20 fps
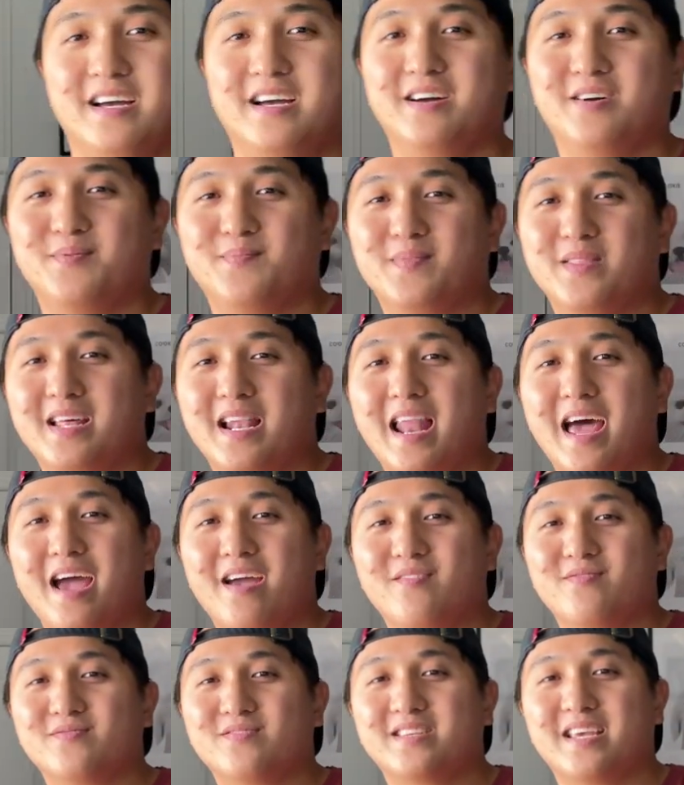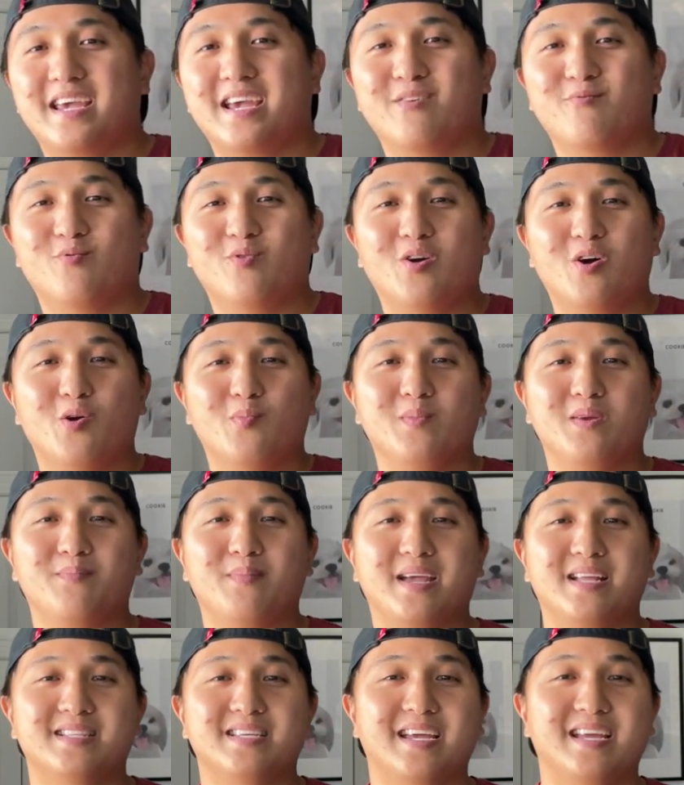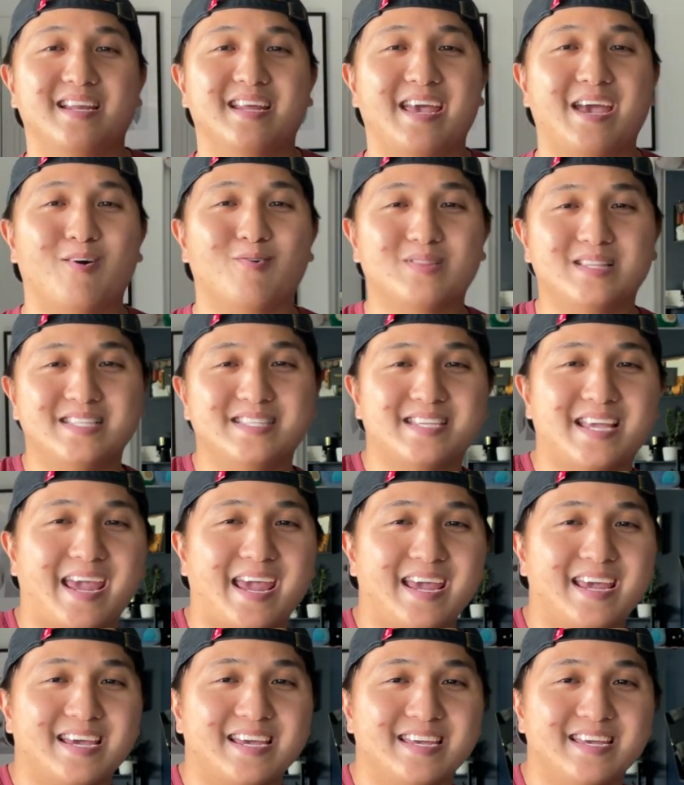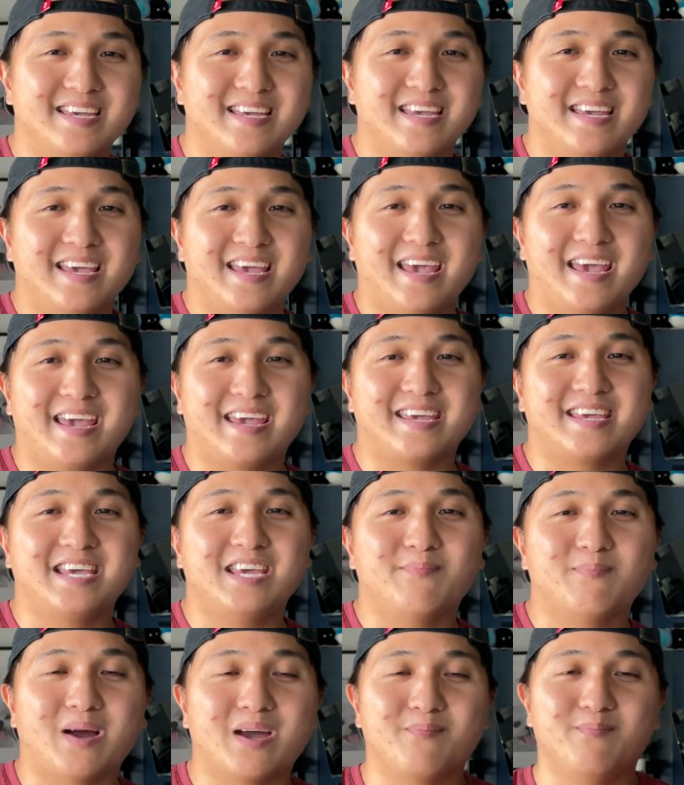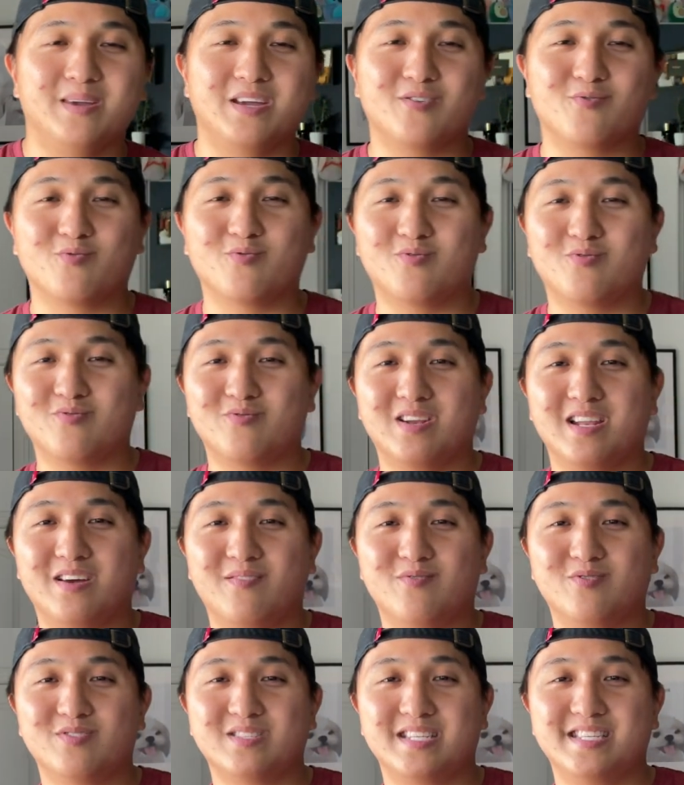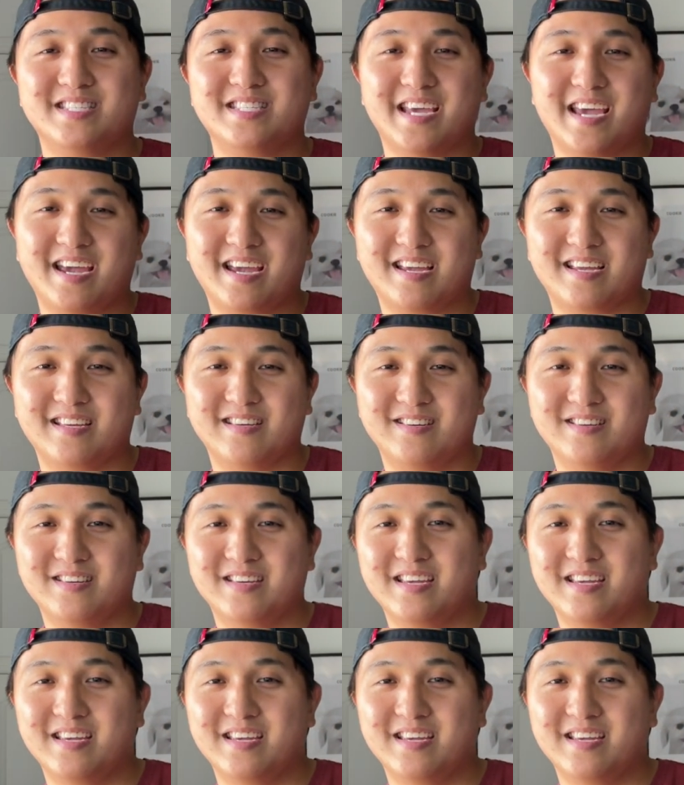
Um, the live sand will help me maintain a healthy tank and keep my mineral levels in check.